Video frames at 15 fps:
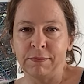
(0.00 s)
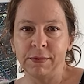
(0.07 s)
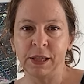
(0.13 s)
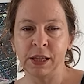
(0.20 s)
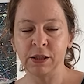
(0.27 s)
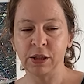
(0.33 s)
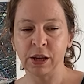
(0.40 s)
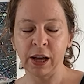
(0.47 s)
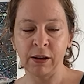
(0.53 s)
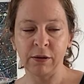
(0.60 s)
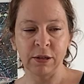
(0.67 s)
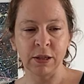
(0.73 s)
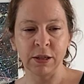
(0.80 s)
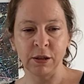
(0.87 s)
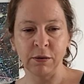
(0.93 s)
teach you how
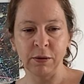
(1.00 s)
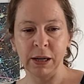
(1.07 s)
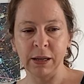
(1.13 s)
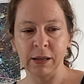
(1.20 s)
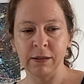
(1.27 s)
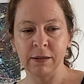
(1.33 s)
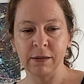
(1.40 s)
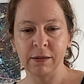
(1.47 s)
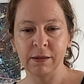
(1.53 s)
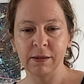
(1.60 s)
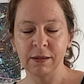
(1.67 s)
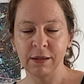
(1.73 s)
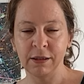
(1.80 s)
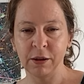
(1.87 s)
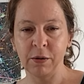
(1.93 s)
to do it
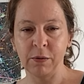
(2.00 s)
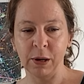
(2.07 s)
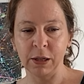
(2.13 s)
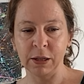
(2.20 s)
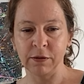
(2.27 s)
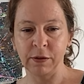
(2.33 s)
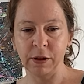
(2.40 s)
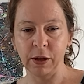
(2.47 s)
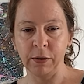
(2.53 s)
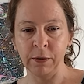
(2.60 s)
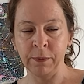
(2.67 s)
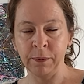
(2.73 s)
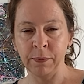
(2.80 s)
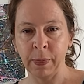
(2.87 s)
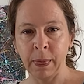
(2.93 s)
so it works for you.
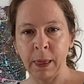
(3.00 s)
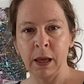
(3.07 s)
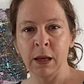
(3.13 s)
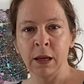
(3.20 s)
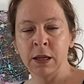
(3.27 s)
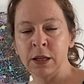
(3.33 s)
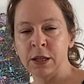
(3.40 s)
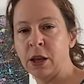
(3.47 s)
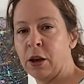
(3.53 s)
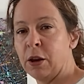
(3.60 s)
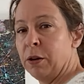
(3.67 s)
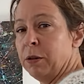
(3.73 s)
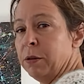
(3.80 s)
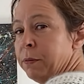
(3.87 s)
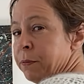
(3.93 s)

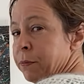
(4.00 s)
So